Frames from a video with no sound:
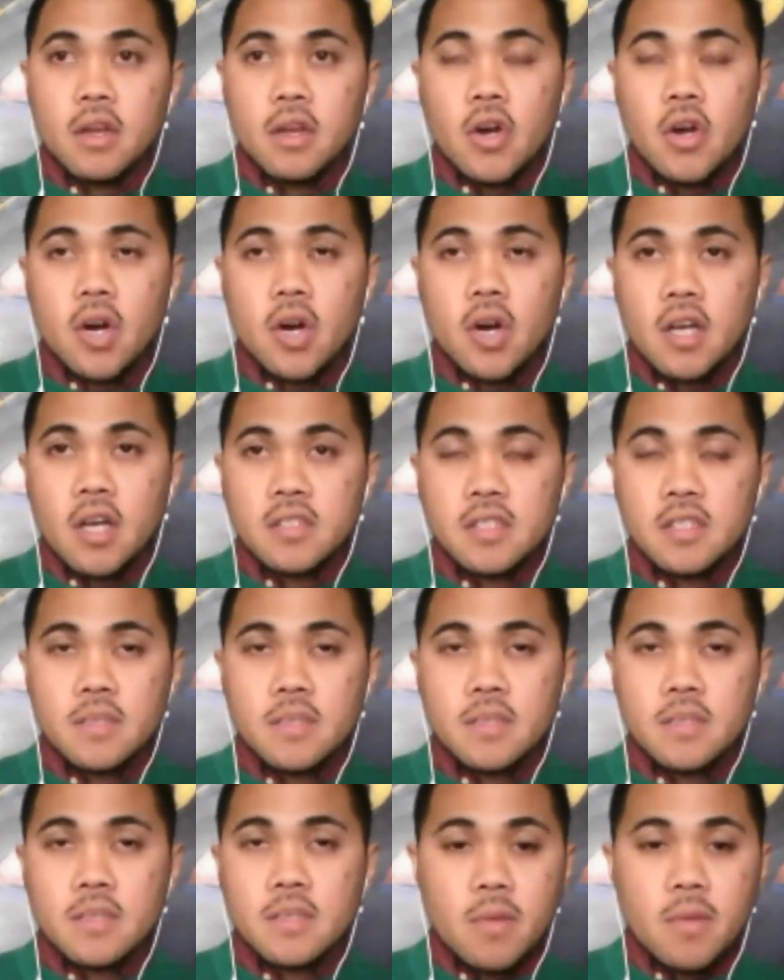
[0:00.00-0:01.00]
the
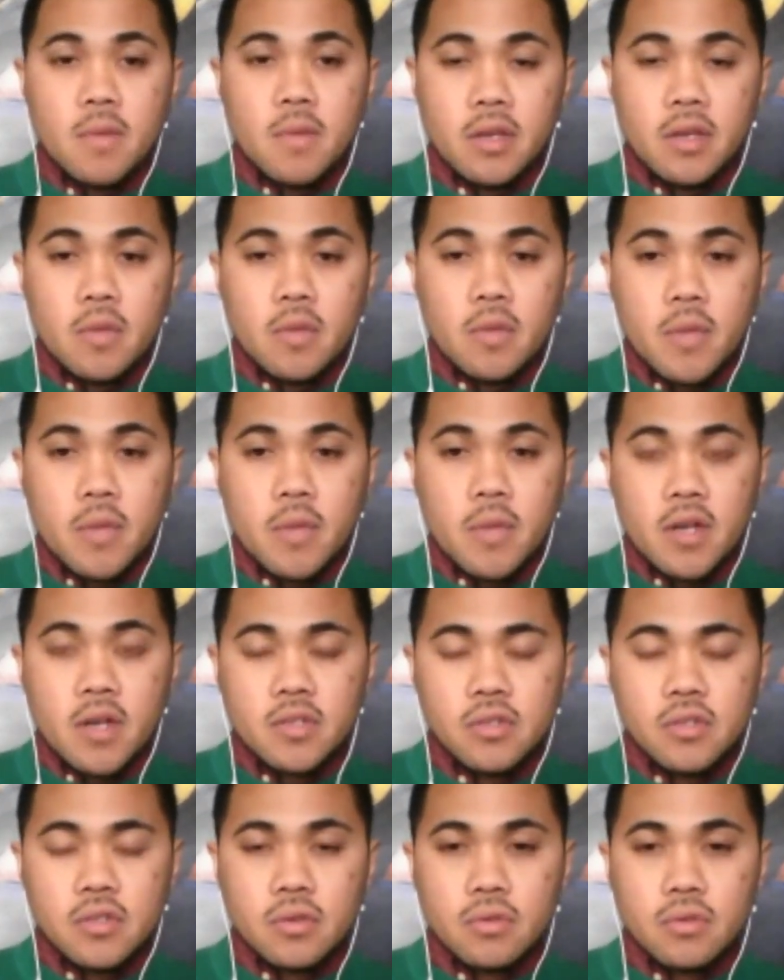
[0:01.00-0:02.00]
cost is minimal in
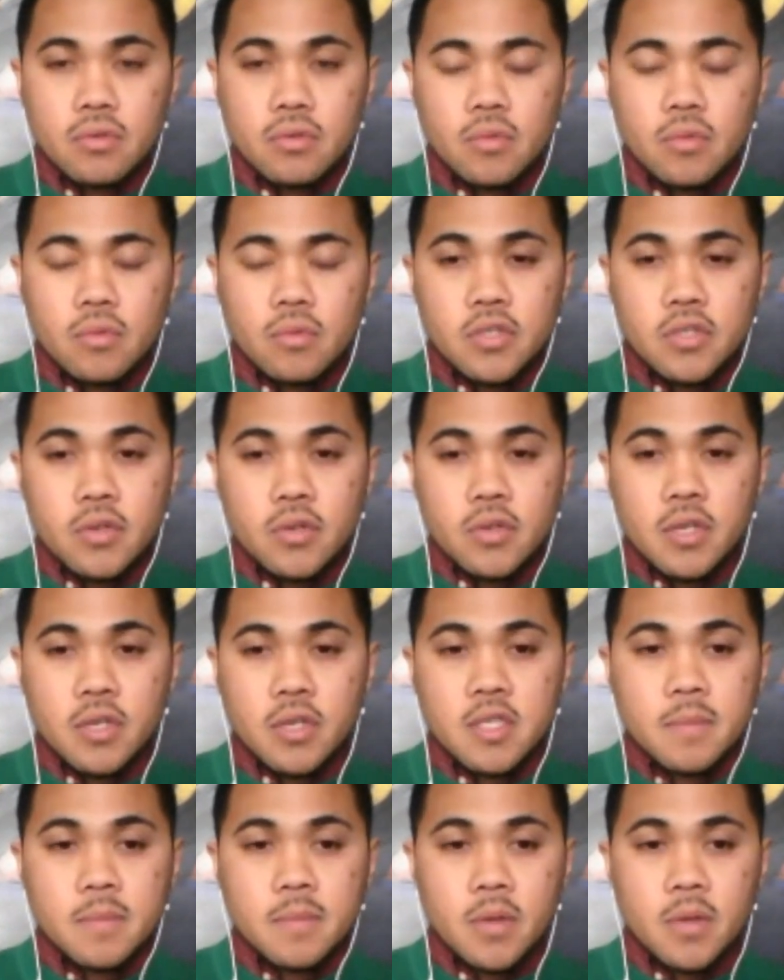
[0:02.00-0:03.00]
comparison to what
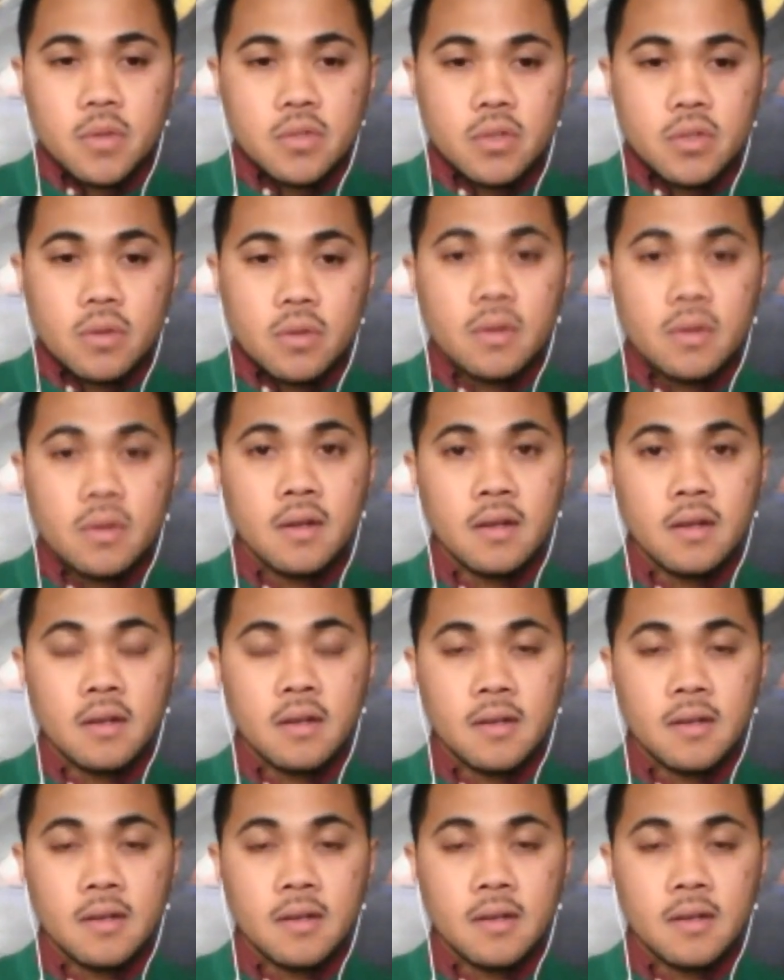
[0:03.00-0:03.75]
you're exposed to.